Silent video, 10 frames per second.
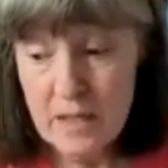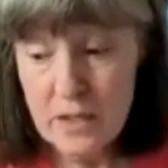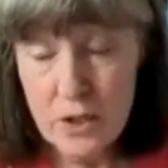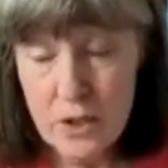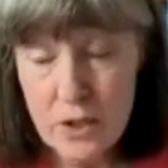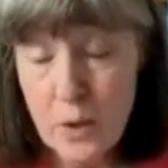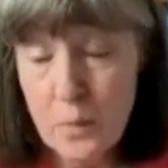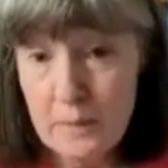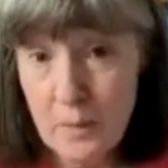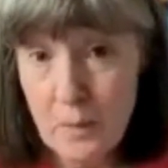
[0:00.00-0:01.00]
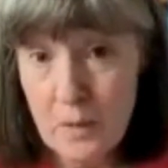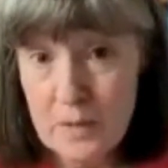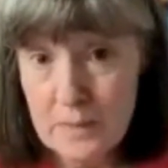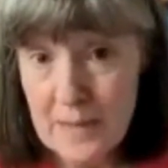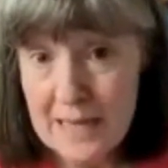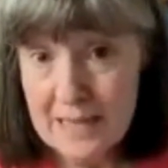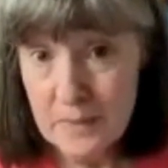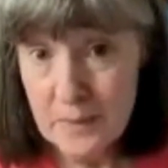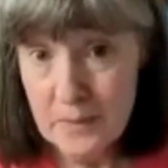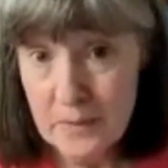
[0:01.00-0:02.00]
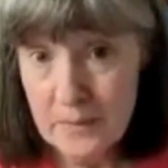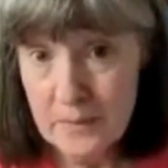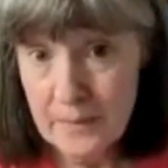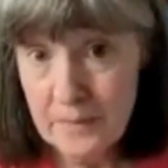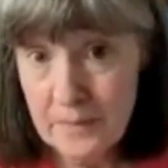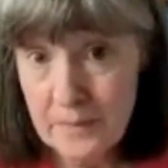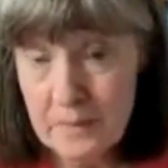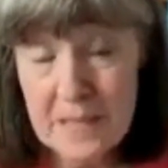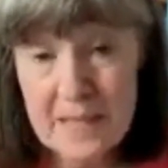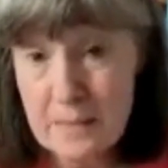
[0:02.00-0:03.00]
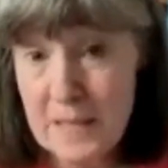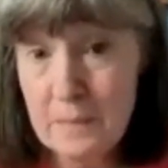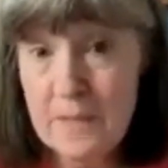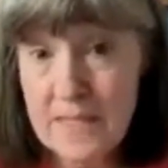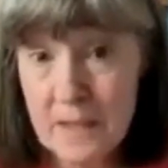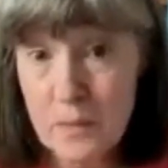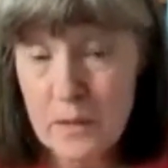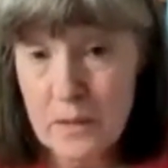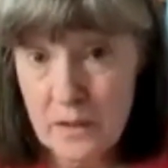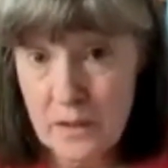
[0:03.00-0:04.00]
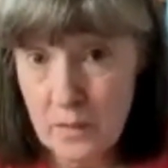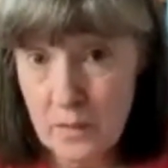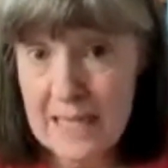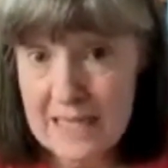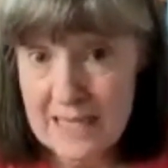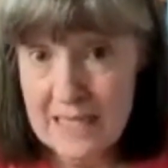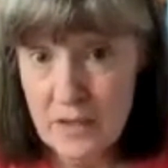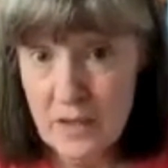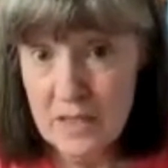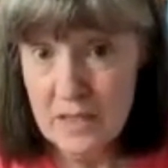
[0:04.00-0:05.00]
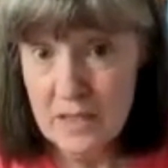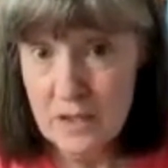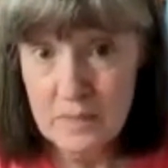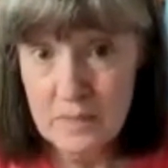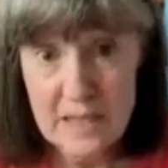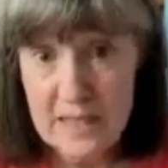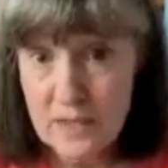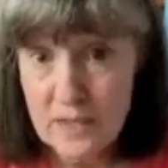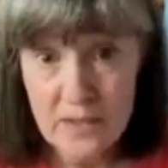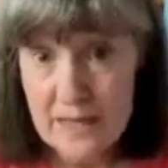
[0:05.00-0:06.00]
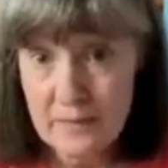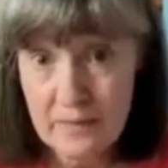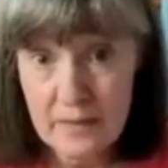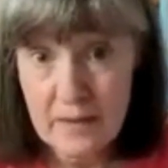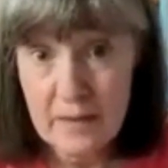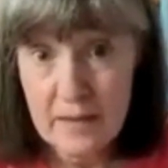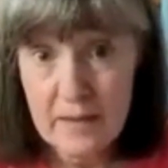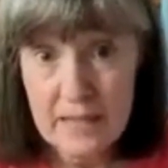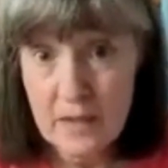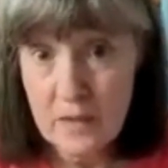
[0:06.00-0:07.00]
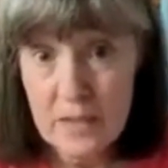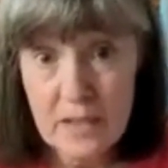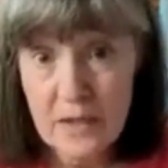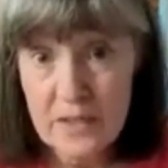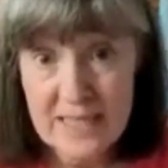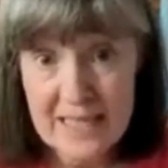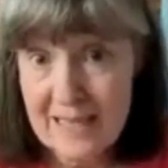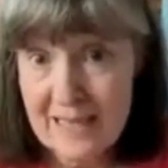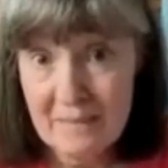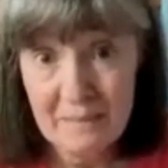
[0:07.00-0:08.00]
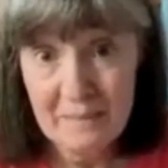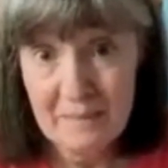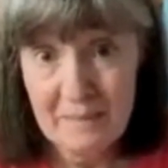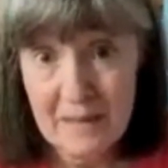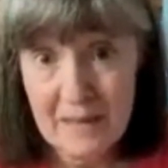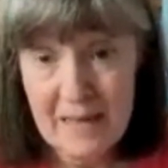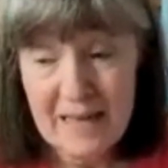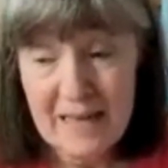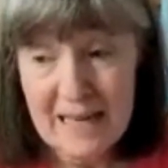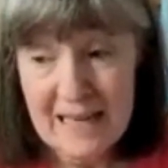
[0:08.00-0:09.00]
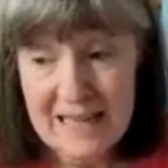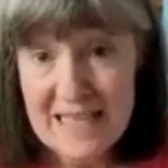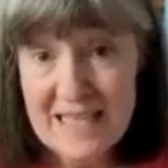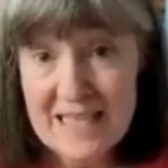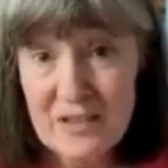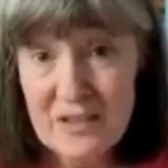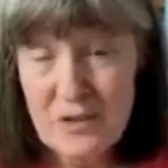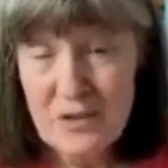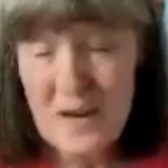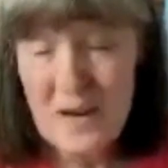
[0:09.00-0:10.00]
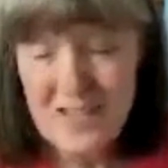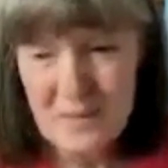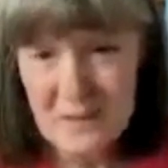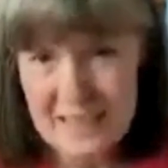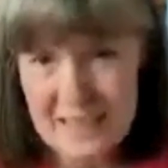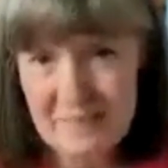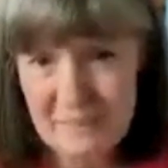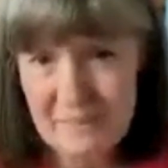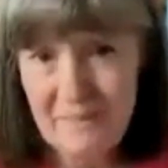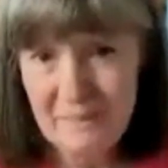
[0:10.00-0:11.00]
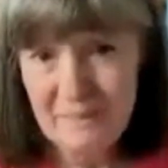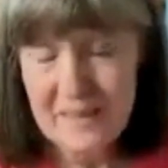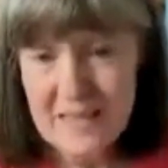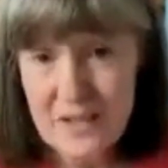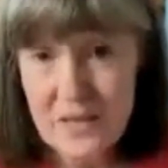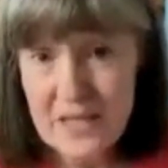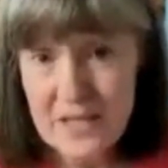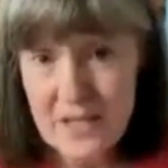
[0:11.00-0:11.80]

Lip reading: to show people what was possible, because people still will euthanize these dogs just because they're deaf. They don't understand them, and that's tragic, really. That's tragic.